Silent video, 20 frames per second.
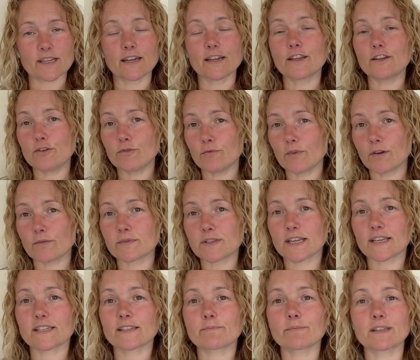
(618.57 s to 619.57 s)
Any you
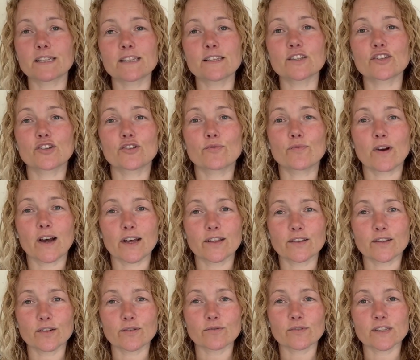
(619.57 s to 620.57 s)
notice, please do
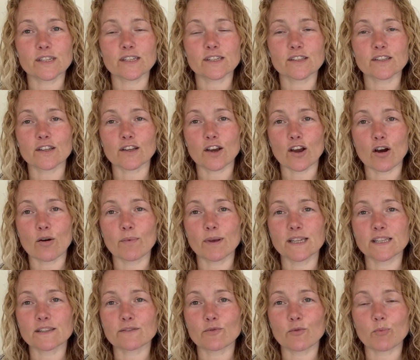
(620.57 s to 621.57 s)
add those into the
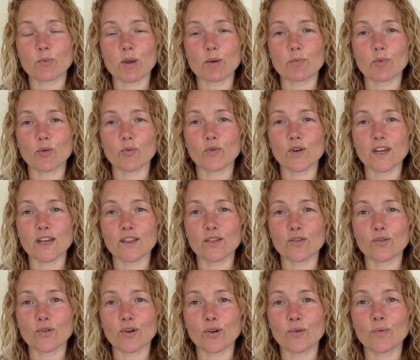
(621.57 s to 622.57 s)
comments for people reading
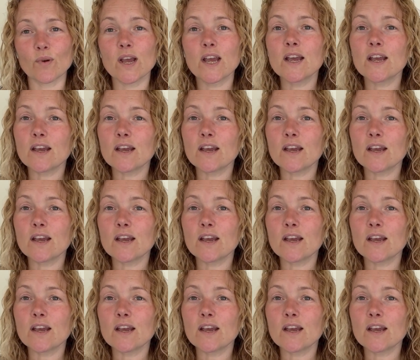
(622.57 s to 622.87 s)
through.